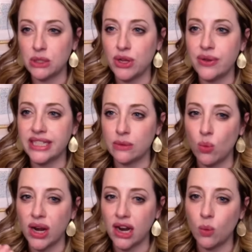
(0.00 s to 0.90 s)
where you get some
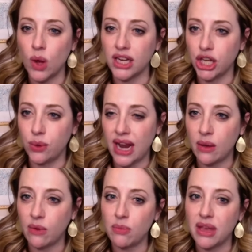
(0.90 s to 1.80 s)
one-on-one
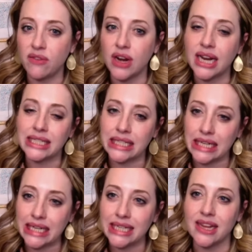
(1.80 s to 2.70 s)
q&a with me for
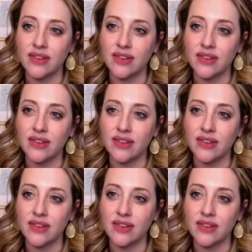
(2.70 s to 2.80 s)
1997